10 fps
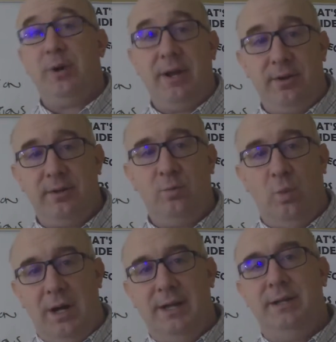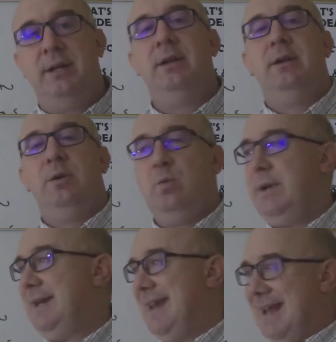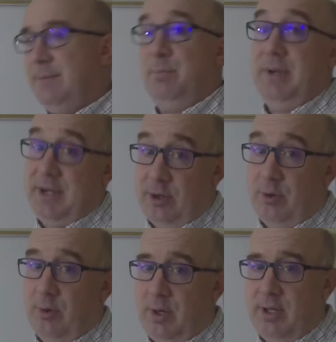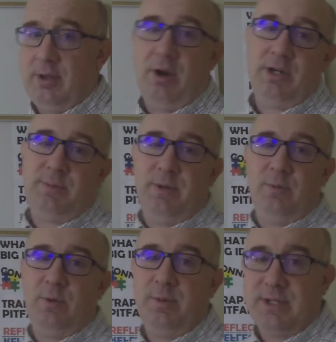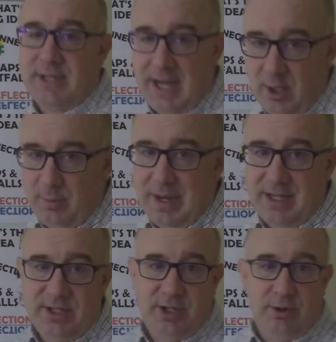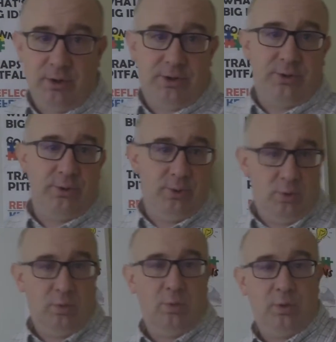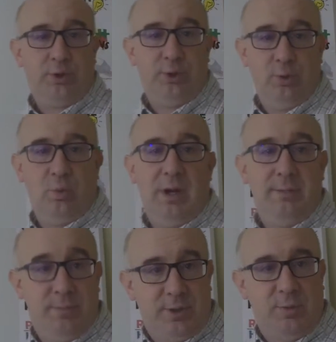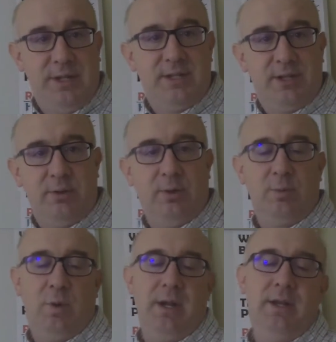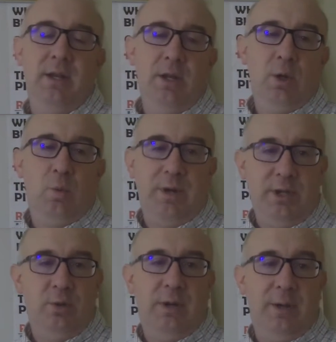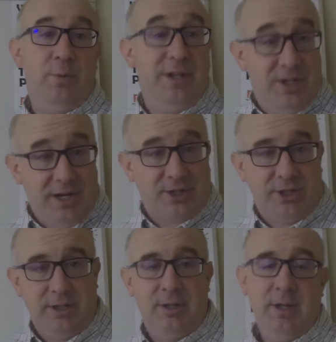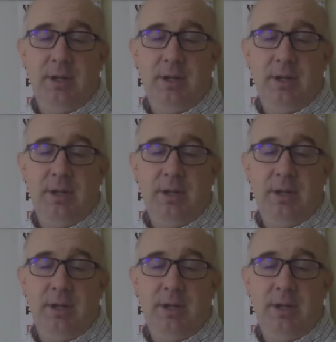greater than one, we get bigger or an enlargement when we scale by zero through through one between zero and one we do a reduction